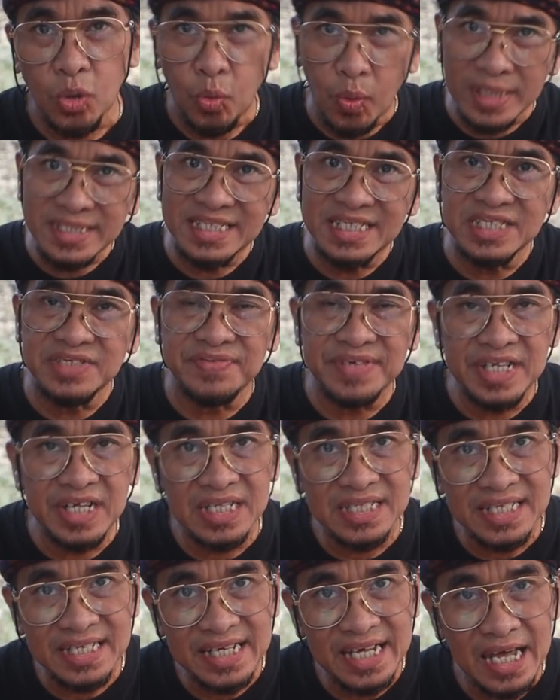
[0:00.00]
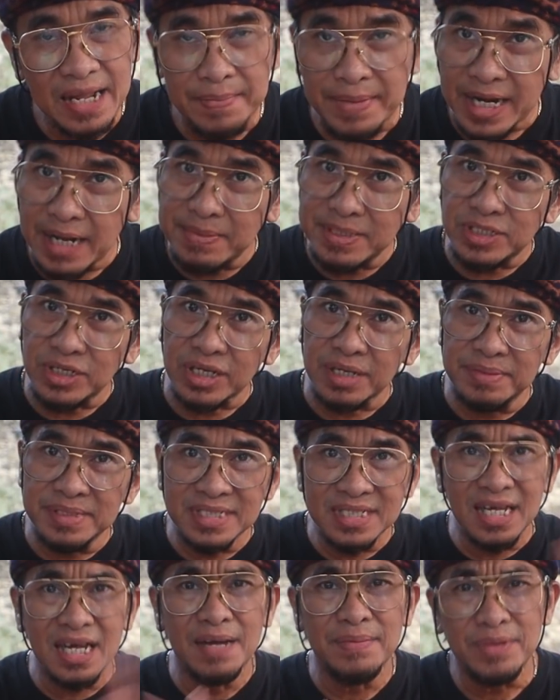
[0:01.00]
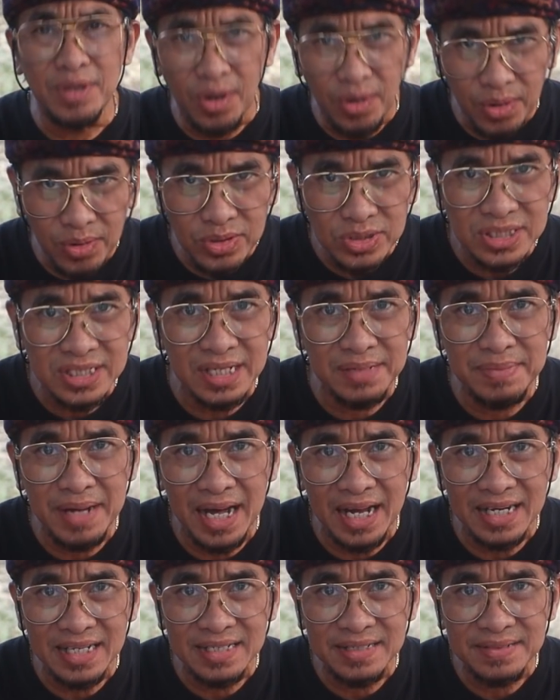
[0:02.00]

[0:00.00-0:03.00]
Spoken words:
watch this video until the end. My name is Okim Isam, your host in Bali.